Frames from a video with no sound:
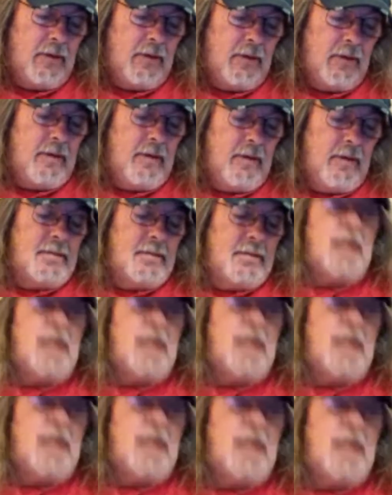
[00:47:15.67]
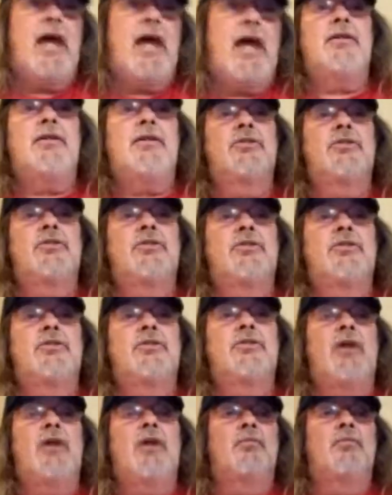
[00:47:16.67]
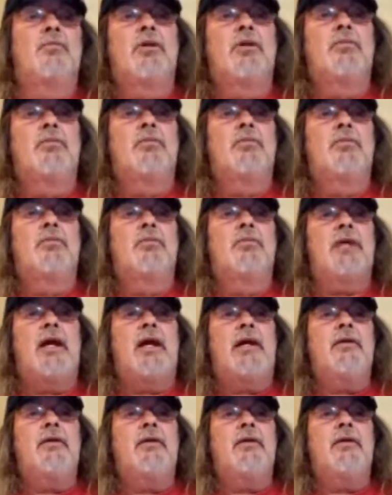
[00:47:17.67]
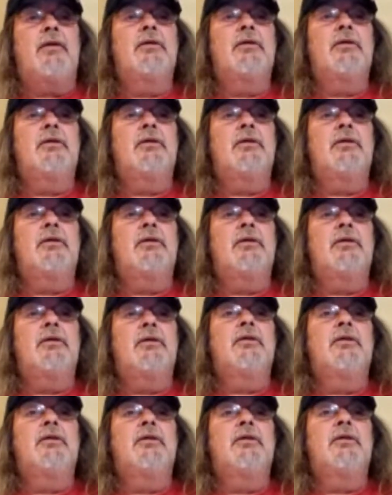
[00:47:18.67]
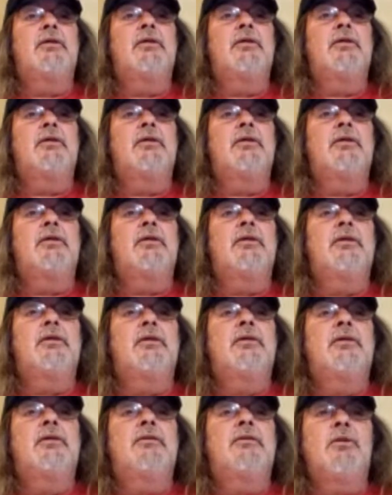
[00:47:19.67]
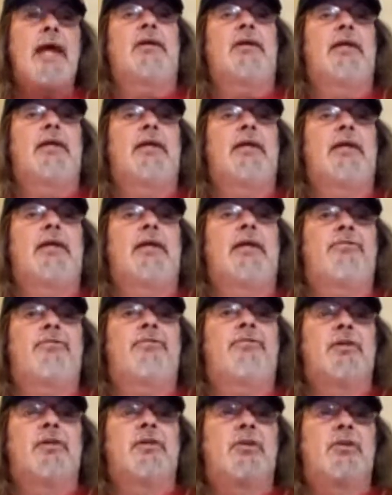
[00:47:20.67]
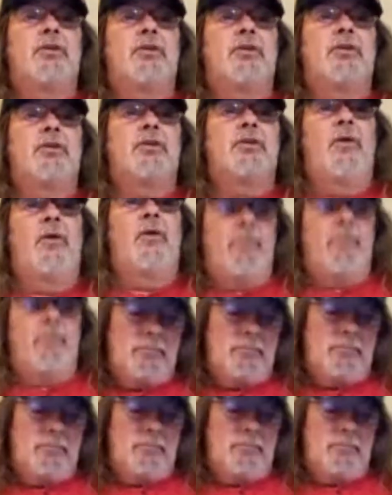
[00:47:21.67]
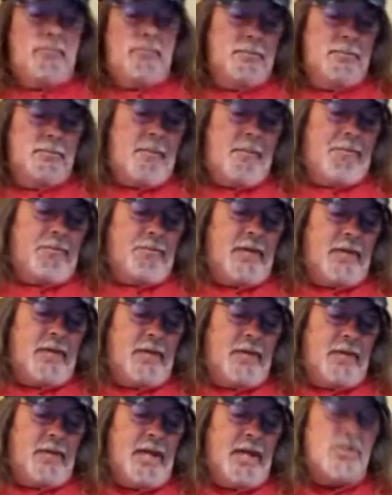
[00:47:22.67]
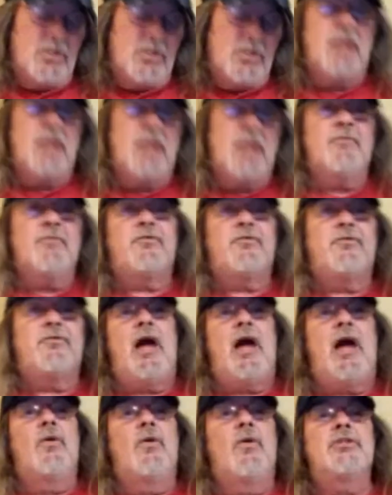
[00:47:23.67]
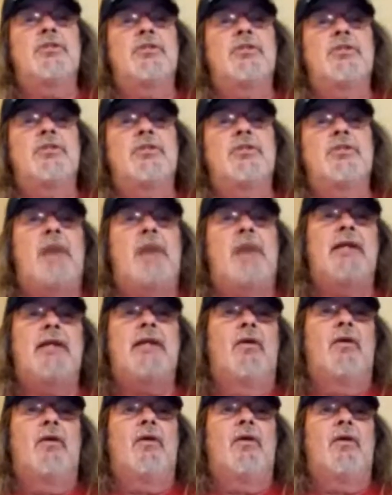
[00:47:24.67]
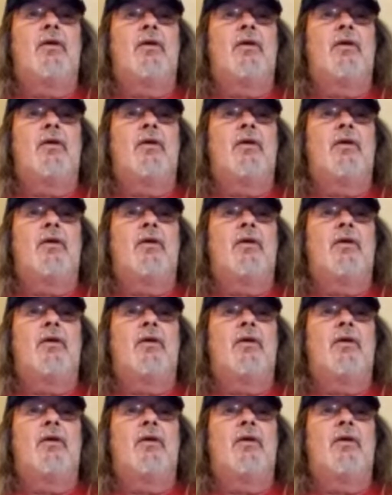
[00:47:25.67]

Dang, Dagenhills has gone plumb dang way out there in the left field somewhere. He's eating flowers and pine cones.